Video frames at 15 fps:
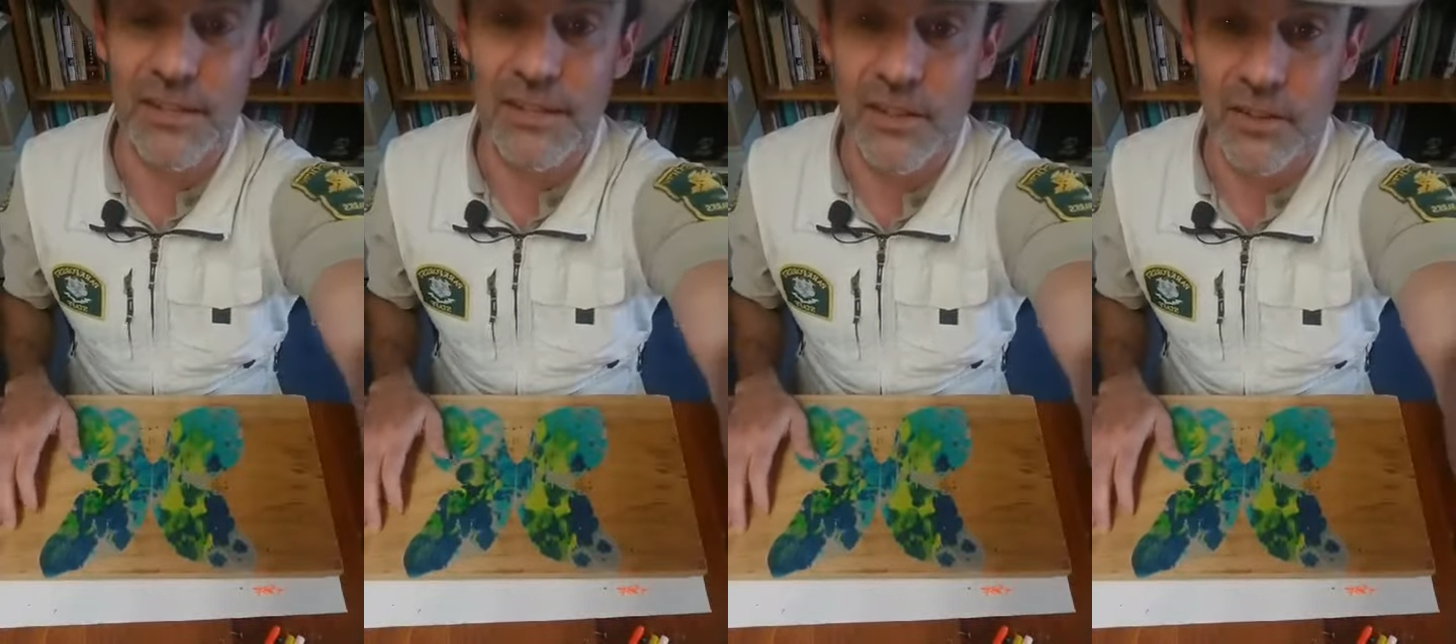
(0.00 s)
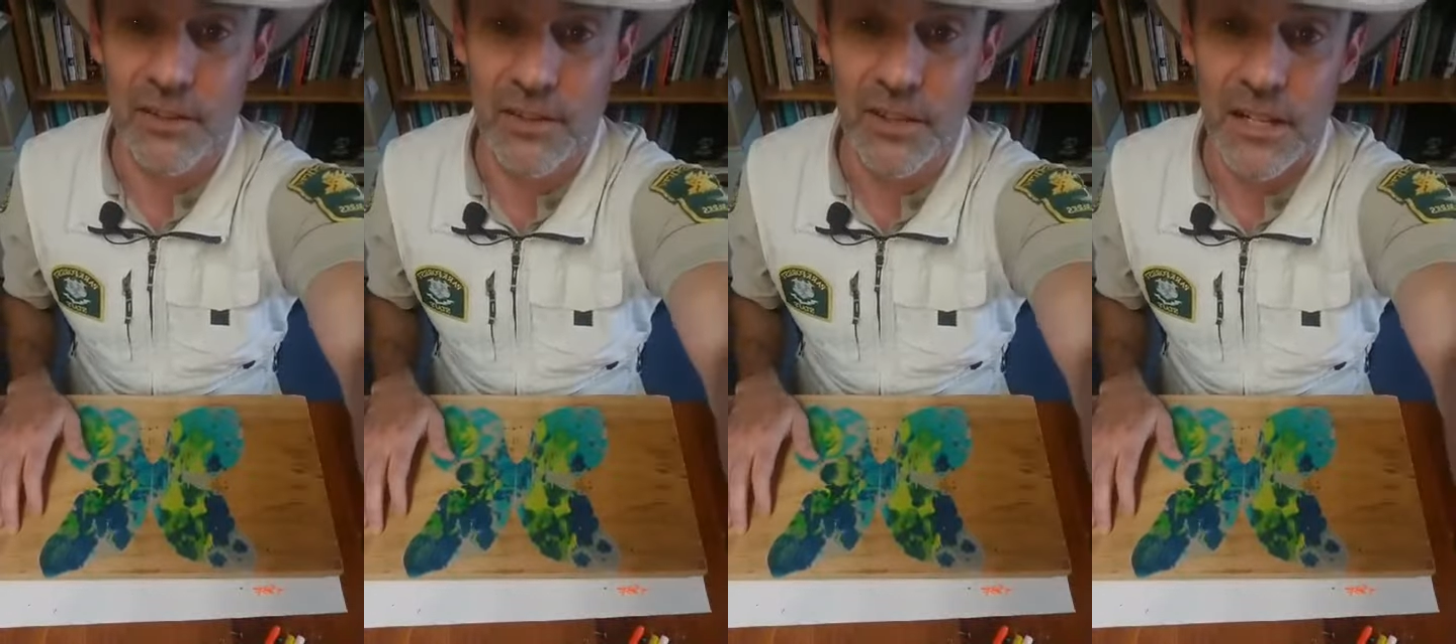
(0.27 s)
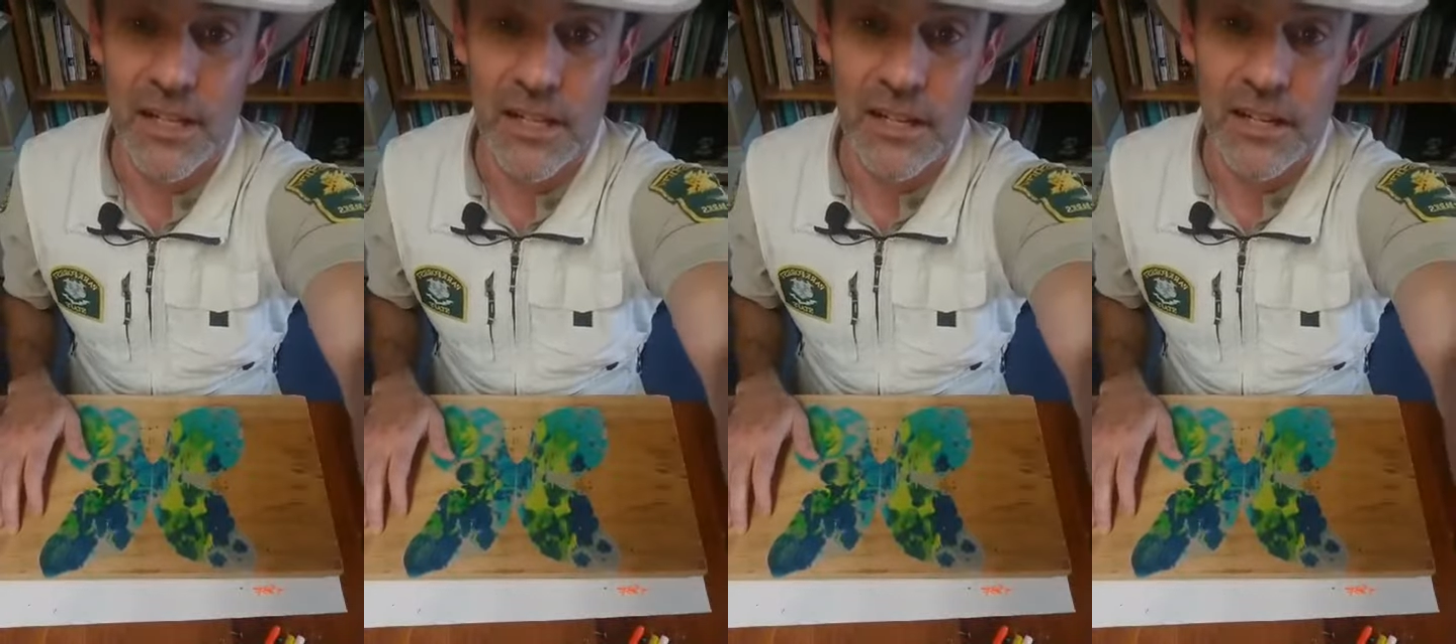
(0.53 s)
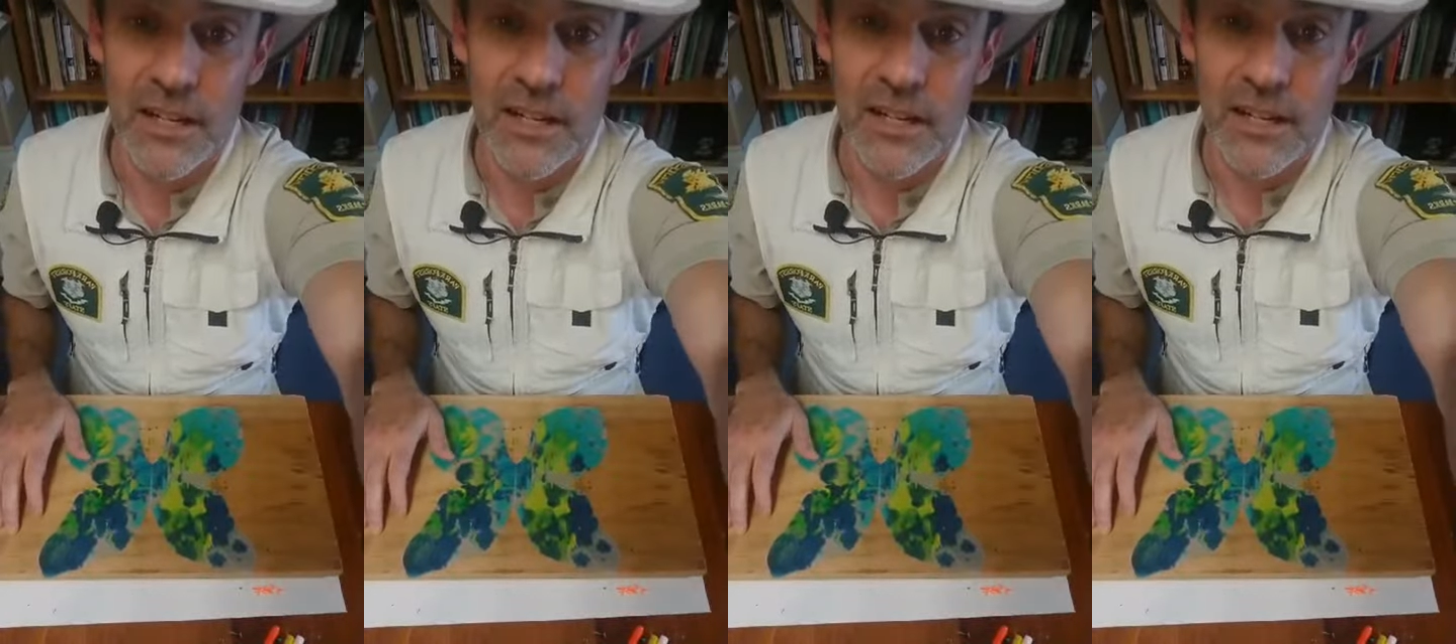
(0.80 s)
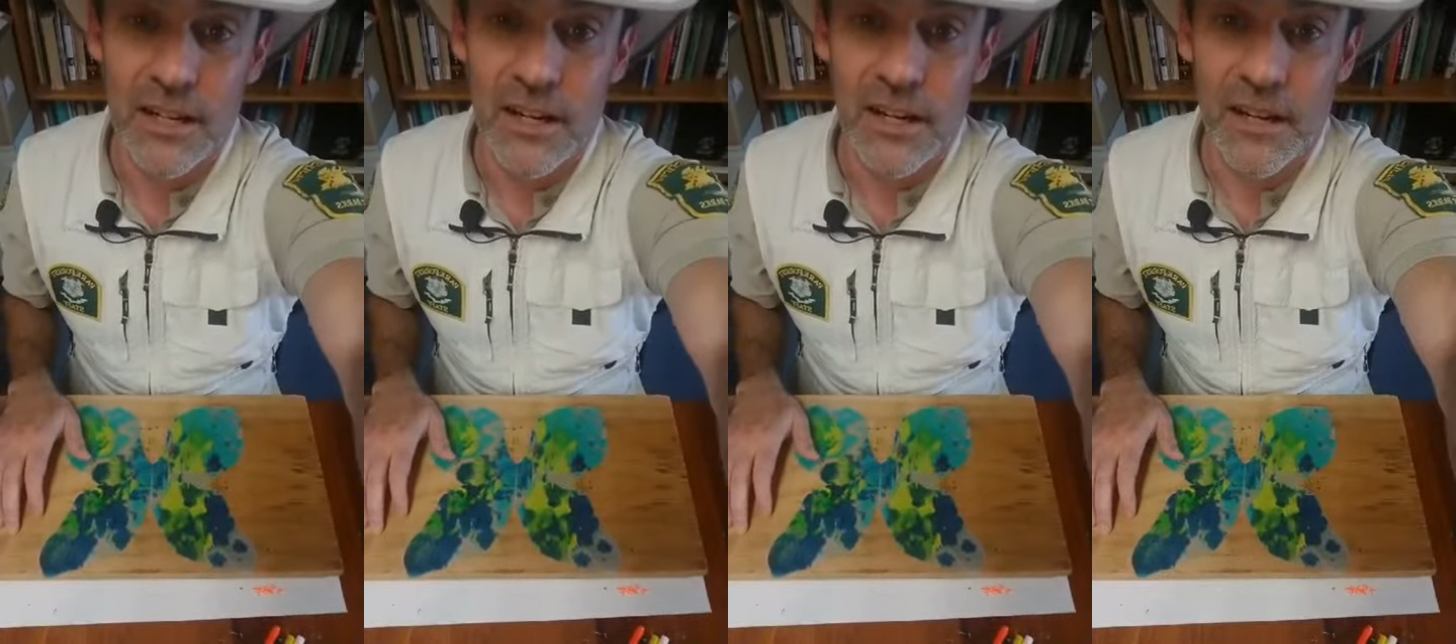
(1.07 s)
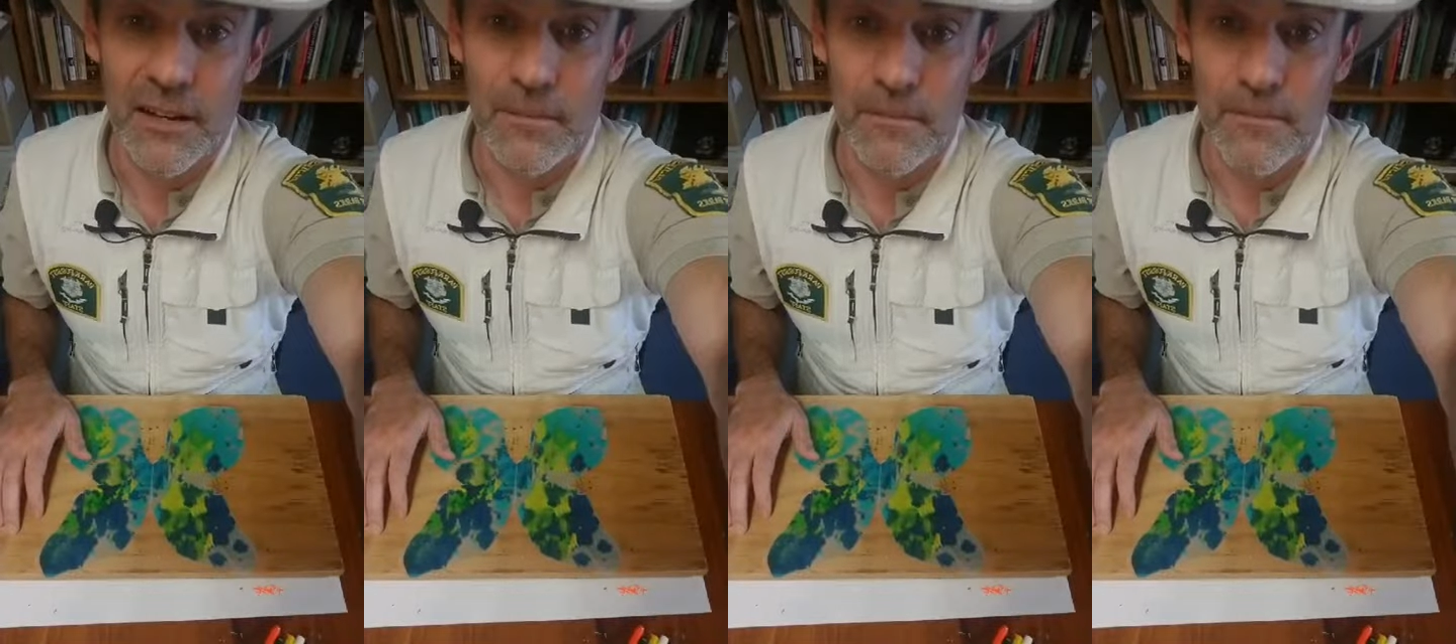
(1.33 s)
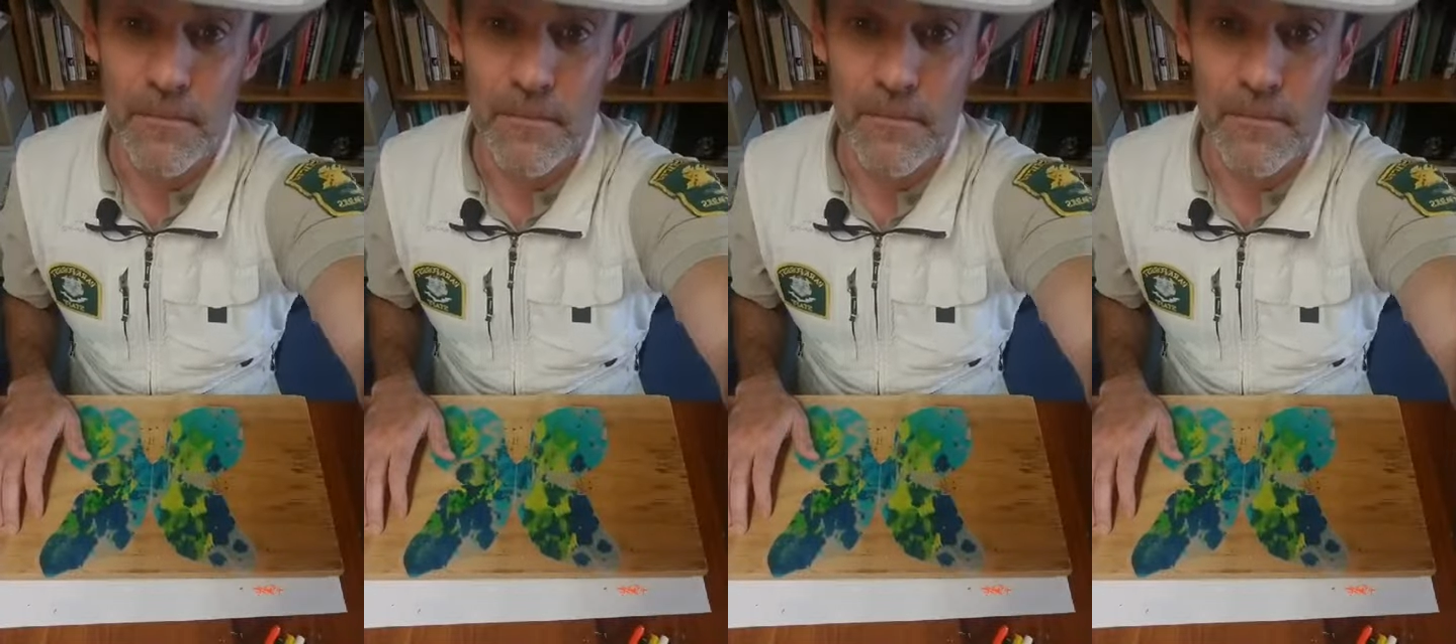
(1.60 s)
So um,